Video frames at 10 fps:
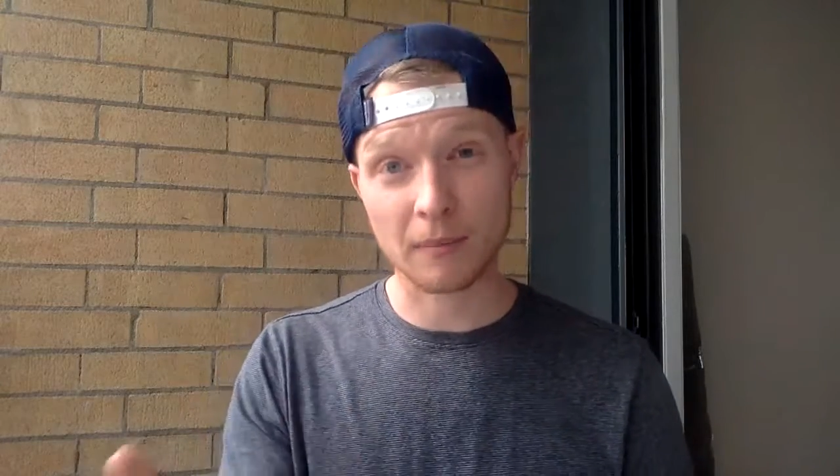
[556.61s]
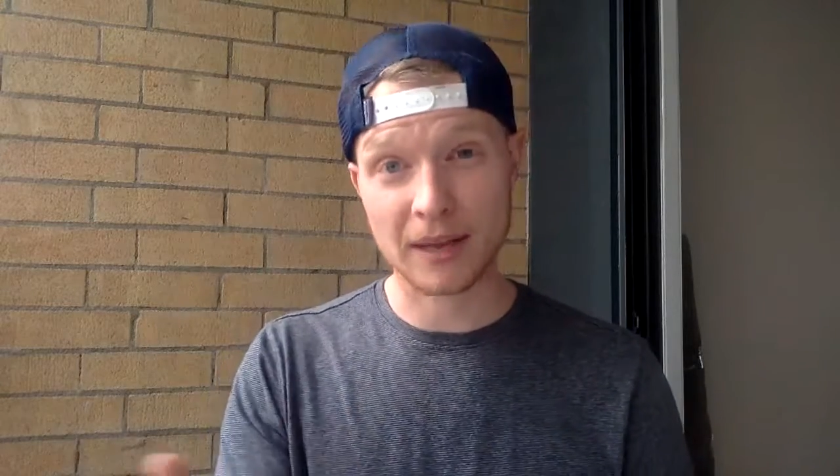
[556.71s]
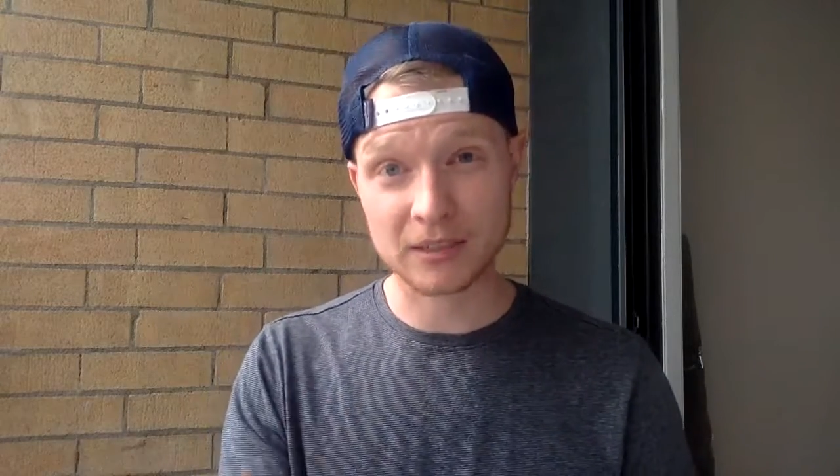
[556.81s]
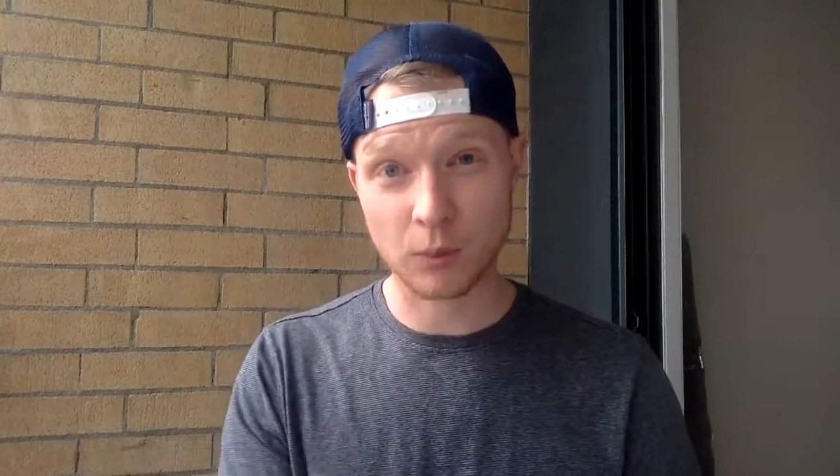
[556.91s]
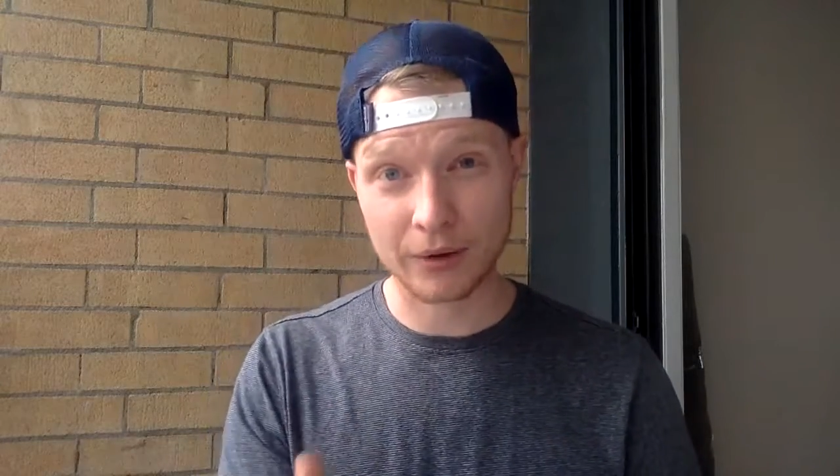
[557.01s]
the
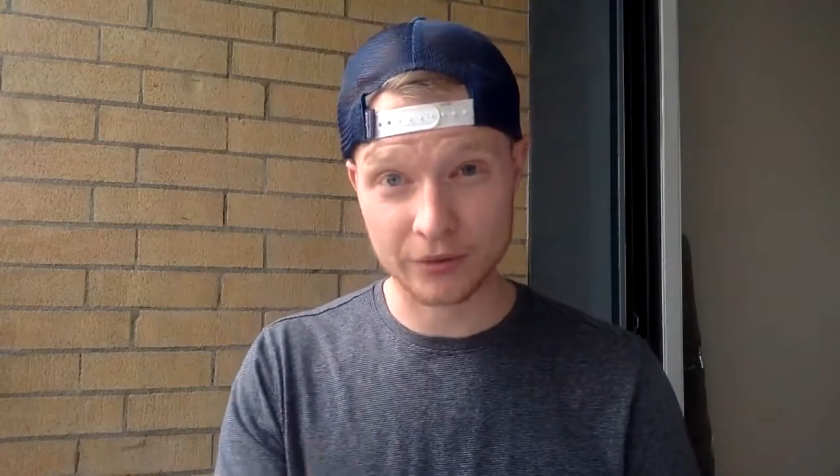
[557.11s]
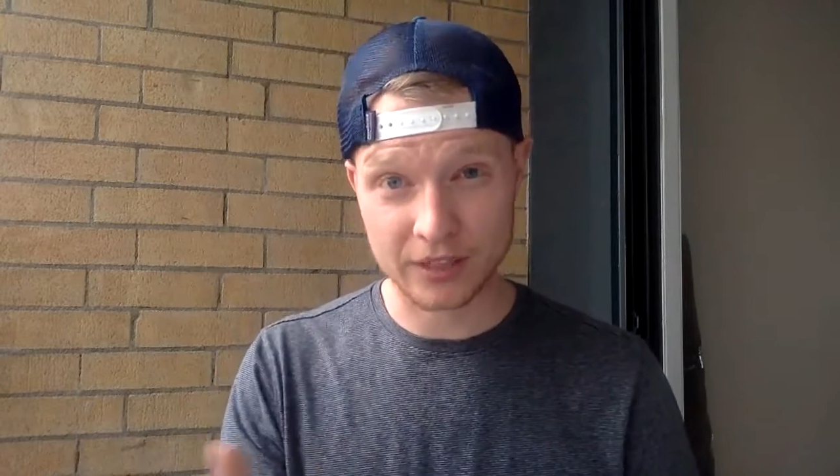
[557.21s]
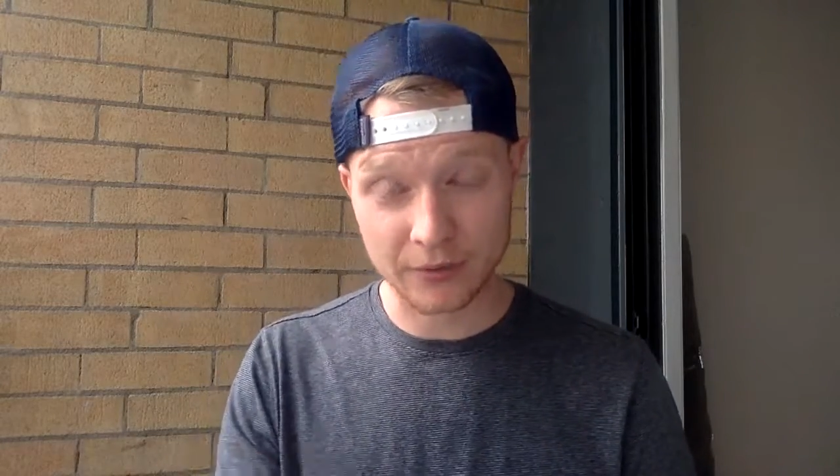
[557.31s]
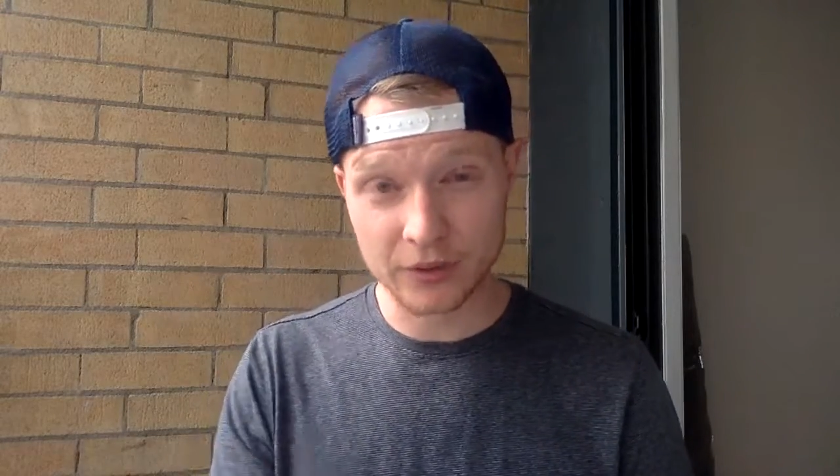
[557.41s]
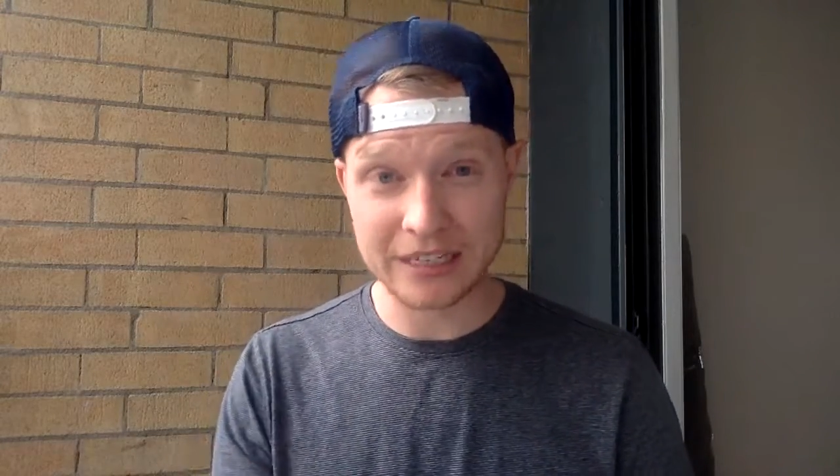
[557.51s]
best wide
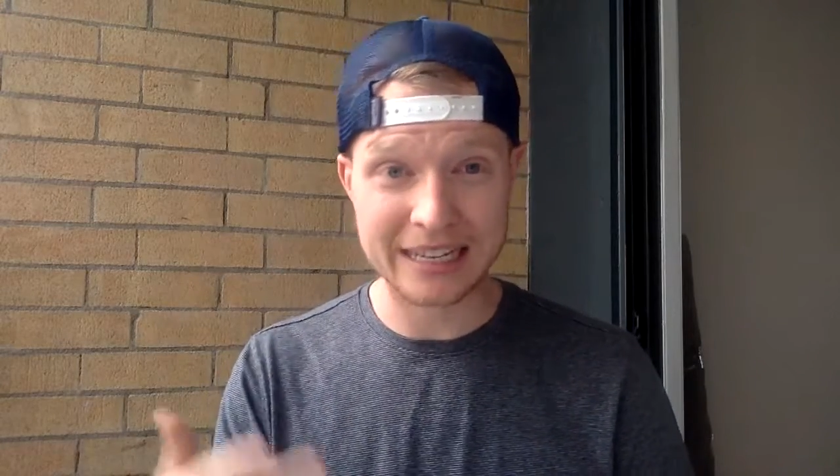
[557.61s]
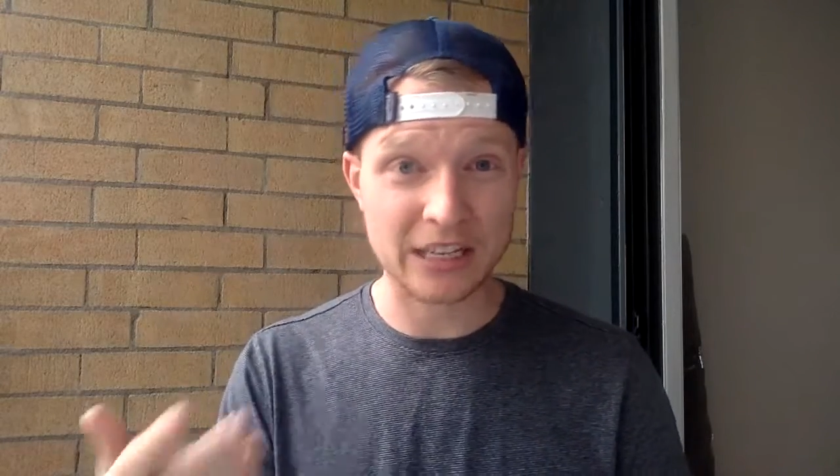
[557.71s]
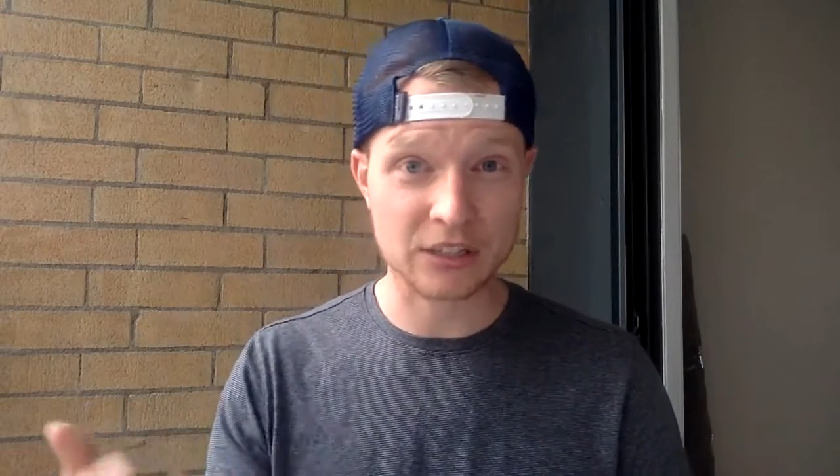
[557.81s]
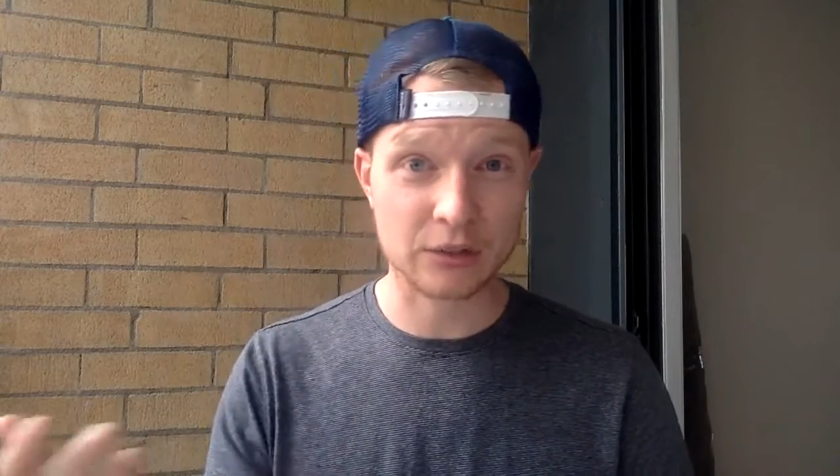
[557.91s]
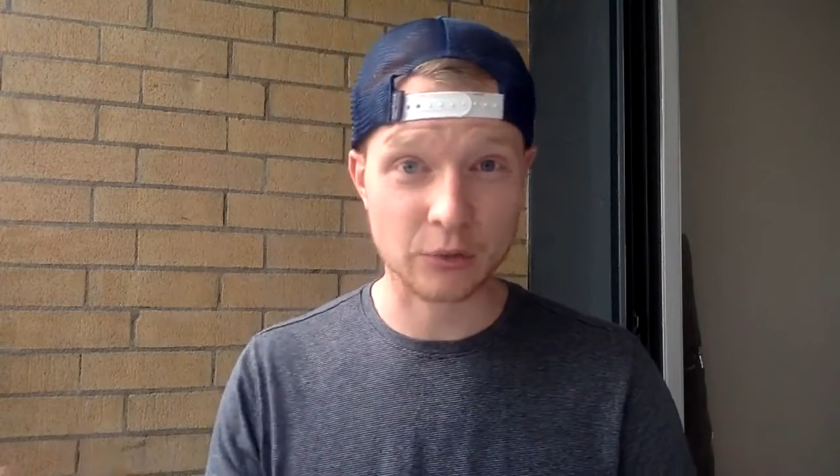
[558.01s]
receivers in
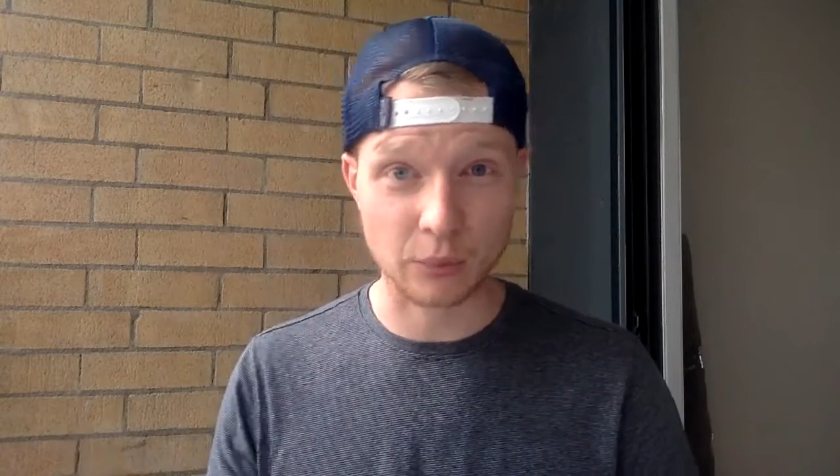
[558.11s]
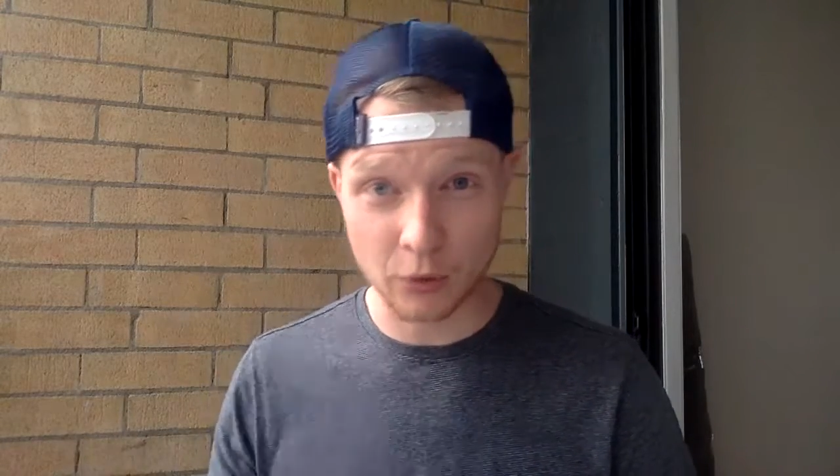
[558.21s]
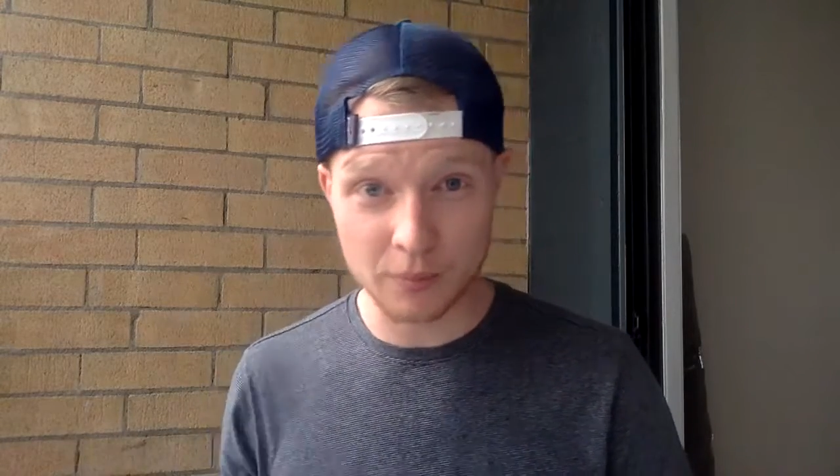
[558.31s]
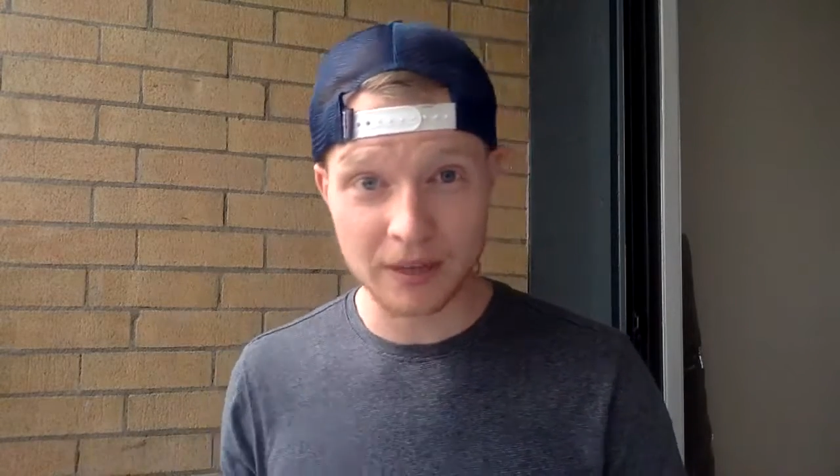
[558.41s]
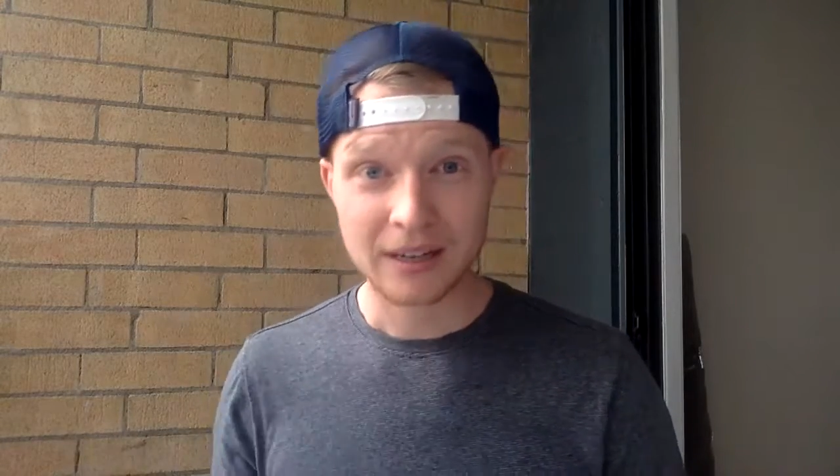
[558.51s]
this
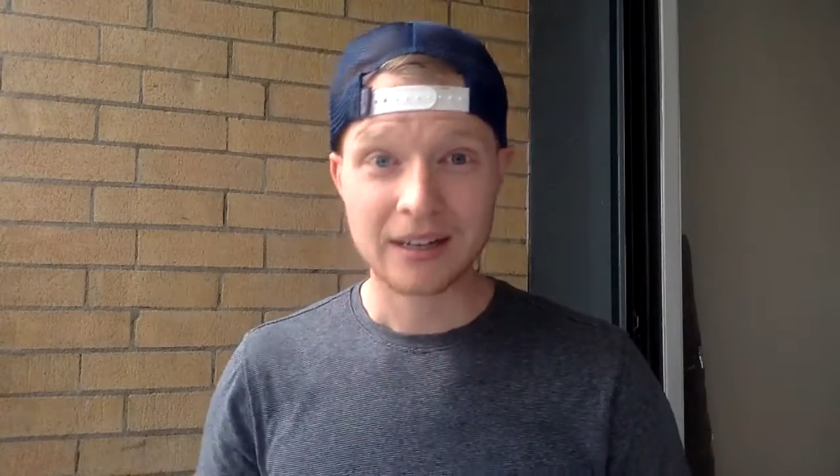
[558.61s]
group.